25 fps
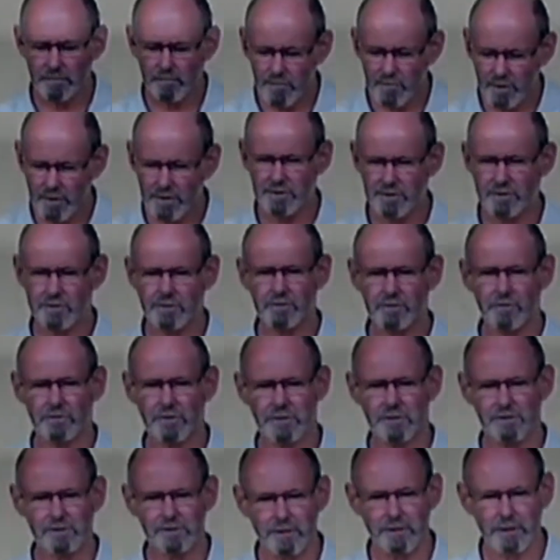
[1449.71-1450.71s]
Because you
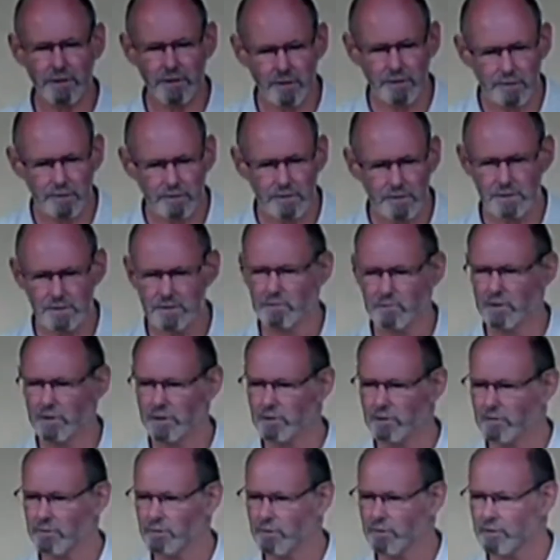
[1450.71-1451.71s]
trust in God to
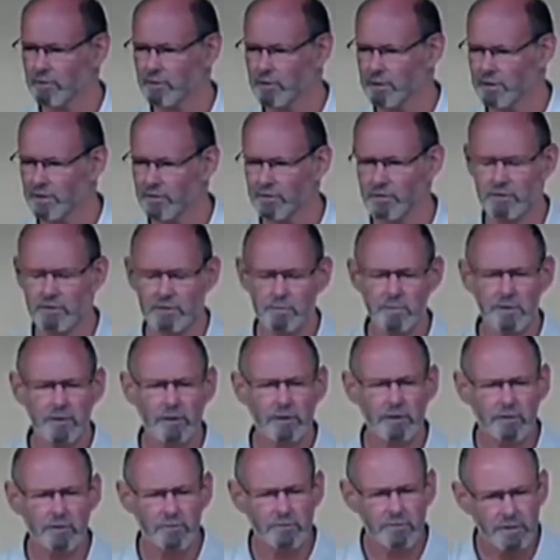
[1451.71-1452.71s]
meet all your needs. It would be
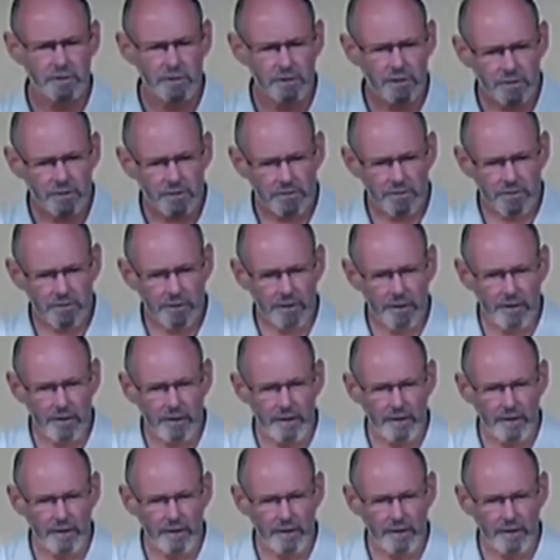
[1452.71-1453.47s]
contradictory.